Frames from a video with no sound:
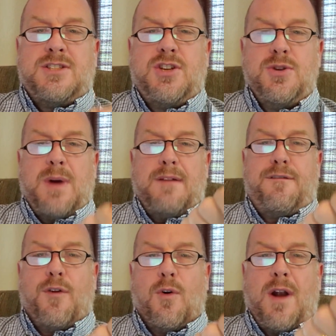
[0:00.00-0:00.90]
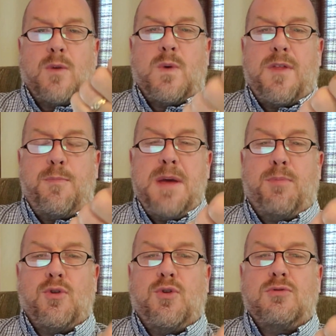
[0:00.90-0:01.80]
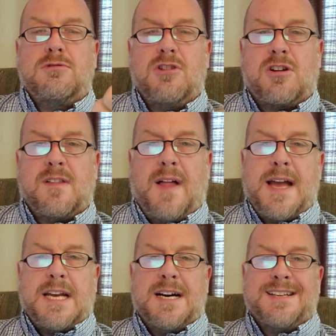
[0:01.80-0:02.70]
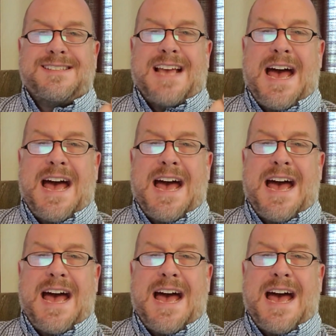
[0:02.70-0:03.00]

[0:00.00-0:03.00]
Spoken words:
to and for and with people who look like us,